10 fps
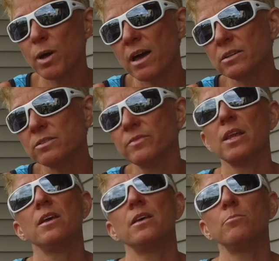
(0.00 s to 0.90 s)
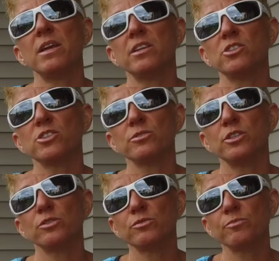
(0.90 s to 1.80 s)
bottle, making sure
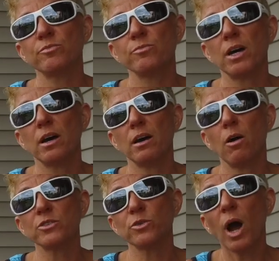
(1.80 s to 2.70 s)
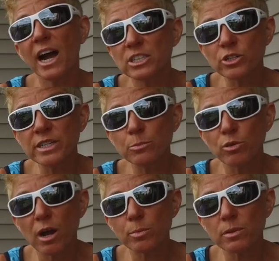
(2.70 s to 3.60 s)
that you're also hydrating
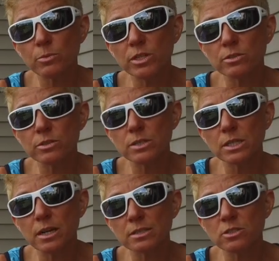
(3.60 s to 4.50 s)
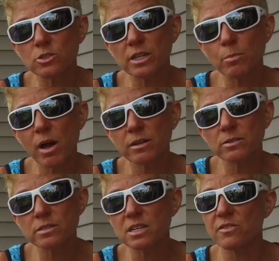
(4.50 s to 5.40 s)
properly when you're using concentrated
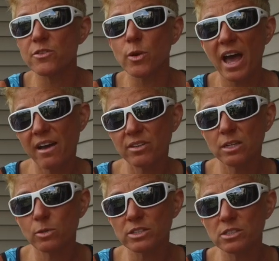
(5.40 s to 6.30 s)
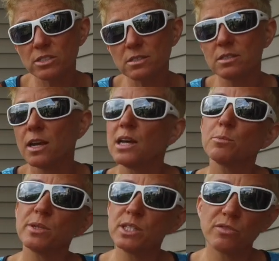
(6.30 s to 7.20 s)
bottles. If you have any questions,
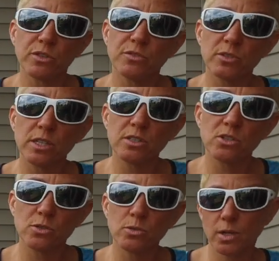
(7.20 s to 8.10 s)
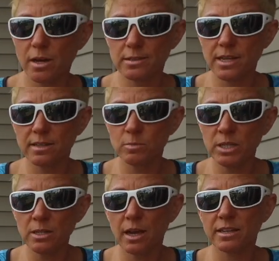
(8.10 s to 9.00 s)
please feel free to contact
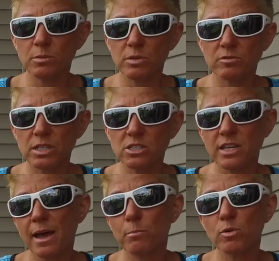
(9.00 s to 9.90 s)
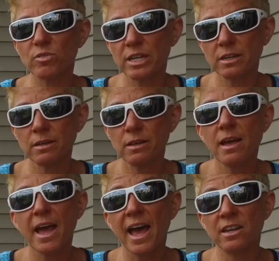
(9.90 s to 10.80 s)
me. I can be reached at
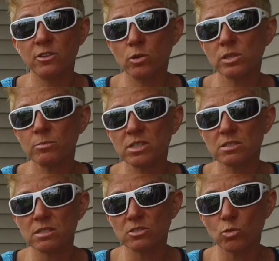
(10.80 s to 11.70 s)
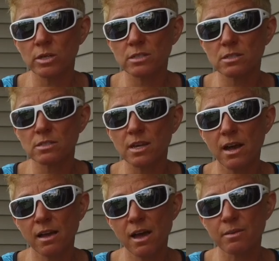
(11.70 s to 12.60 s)

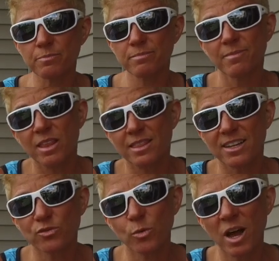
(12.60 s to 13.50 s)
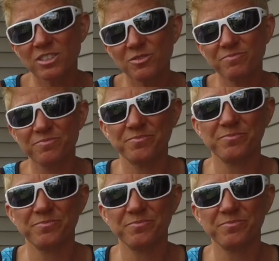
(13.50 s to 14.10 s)
maria@nolimitendurance.com. Thanks for watching.